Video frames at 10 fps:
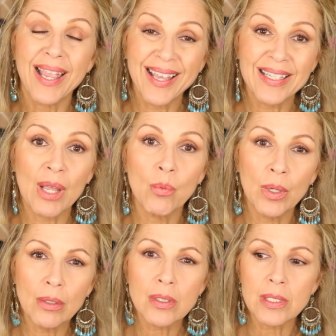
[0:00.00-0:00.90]
And I
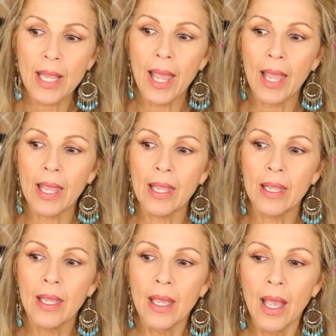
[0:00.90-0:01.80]
will
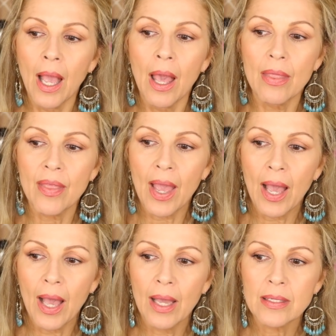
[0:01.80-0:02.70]
say
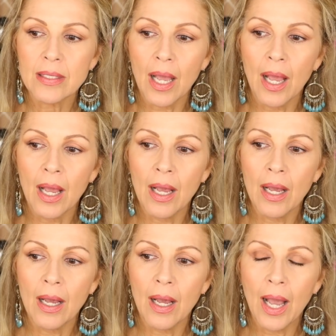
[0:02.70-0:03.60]
that
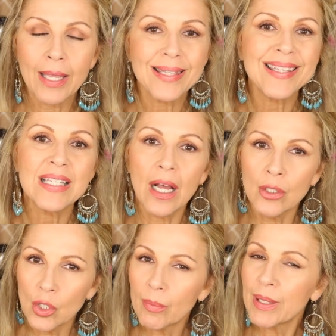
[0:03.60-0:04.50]
I eat
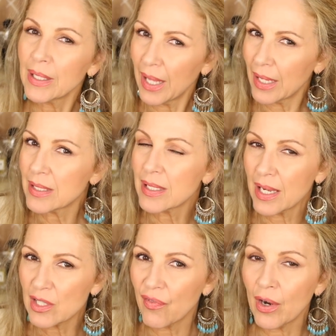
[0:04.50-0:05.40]
a little bit less
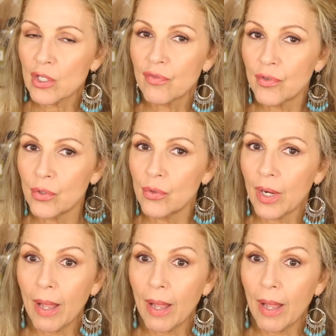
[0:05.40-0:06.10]
as far as food.